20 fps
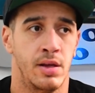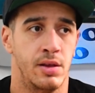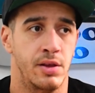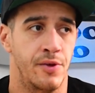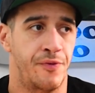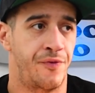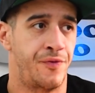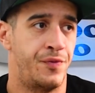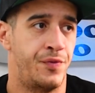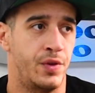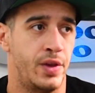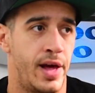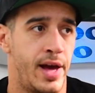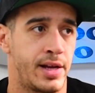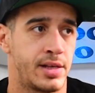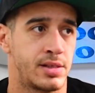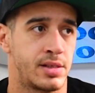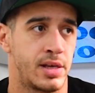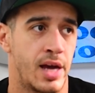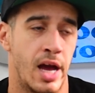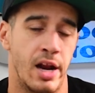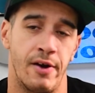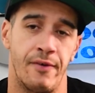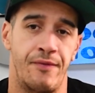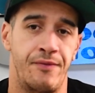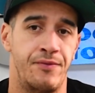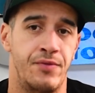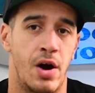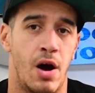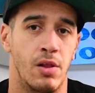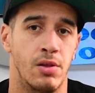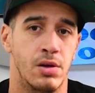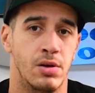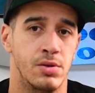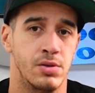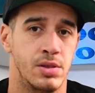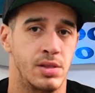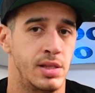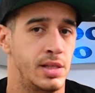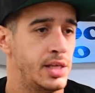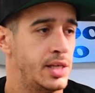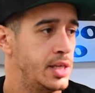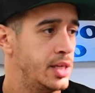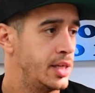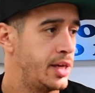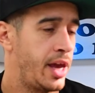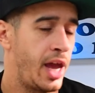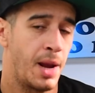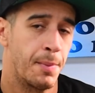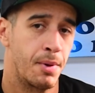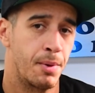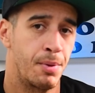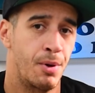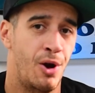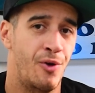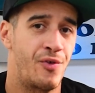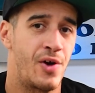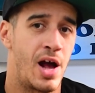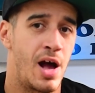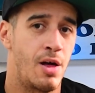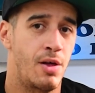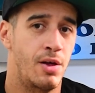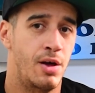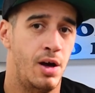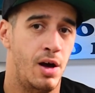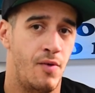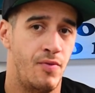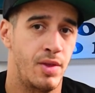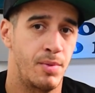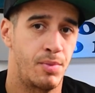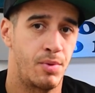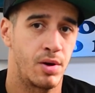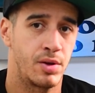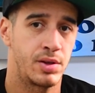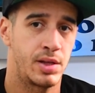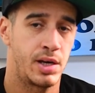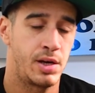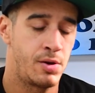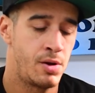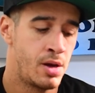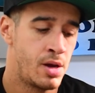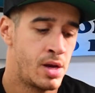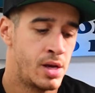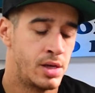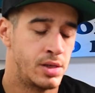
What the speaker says: The Flex kind of follows the camber profile of the board though.